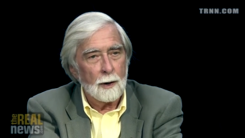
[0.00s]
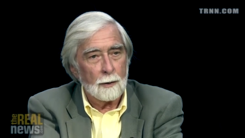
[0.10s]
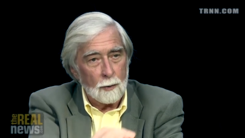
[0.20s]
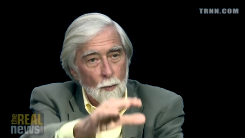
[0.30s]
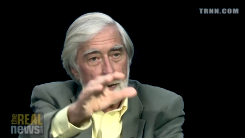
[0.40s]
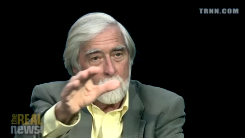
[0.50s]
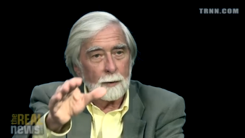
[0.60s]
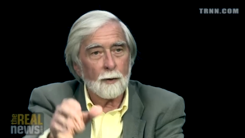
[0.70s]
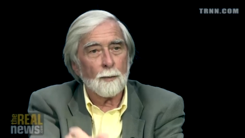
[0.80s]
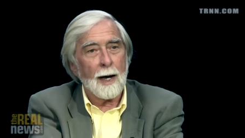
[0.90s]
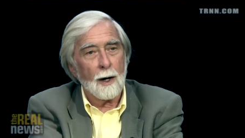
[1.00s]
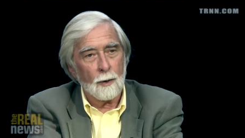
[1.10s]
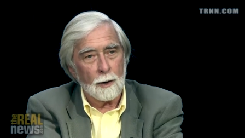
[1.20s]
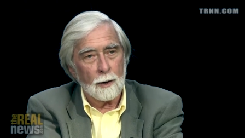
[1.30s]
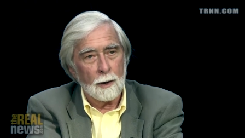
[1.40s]
You people of
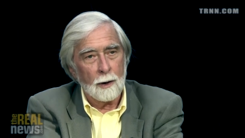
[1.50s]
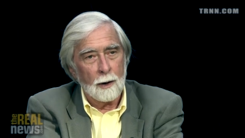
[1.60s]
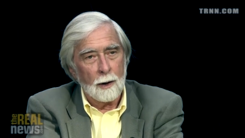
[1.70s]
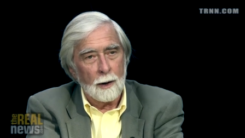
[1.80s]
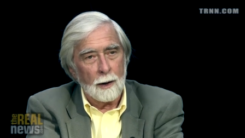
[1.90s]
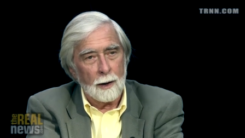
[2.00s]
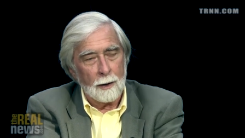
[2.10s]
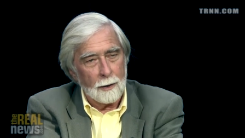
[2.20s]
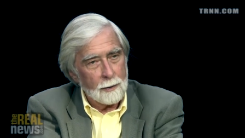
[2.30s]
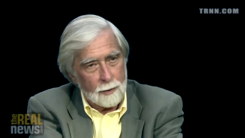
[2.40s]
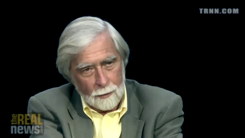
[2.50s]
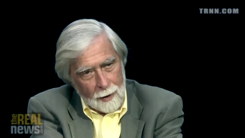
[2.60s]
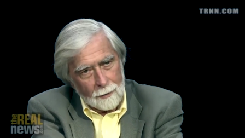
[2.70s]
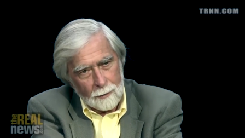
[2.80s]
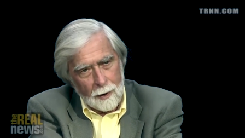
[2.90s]
power. Uh, so
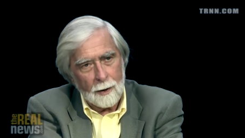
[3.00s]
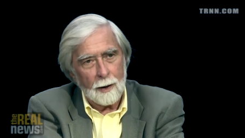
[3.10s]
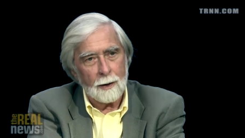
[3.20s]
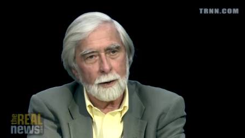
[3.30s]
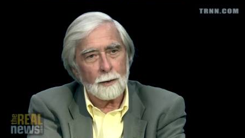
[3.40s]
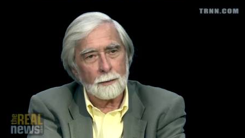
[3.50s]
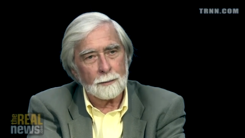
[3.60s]
that I, I don't. Well,